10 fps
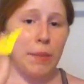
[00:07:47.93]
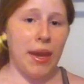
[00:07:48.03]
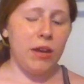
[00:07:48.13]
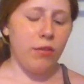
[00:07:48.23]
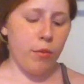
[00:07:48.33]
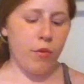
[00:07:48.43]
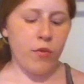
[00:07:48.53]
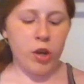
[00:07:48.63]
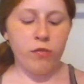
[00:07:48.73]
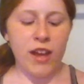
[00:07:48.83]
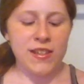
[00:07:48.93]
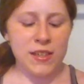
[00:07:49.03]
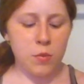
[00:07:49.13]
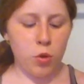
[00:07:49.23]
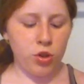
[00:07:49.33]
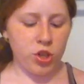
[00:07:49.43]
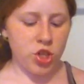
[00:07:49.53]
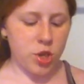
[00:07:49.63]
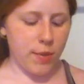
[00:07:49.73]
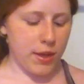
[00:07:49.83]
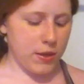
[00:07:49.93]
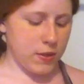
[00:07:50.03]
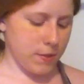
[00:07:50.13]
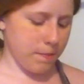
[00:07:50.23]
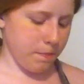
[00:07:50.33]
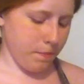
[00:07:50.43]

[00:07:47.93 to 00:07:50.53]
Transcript: Bane from Infernal Devices Mortal Instruments.